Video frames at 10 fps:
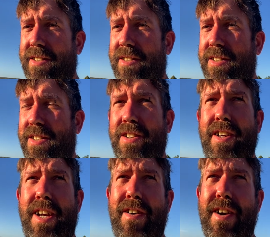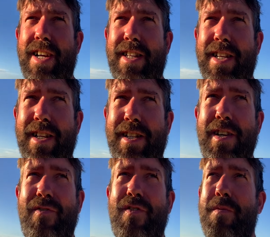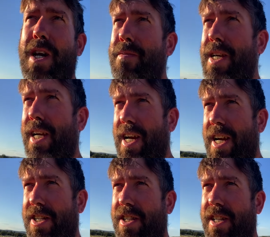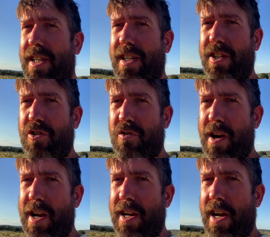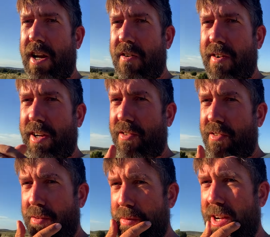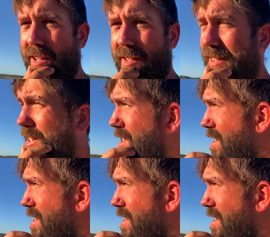You don't hear anything except for maybe occasionally the train echoing through the mountains.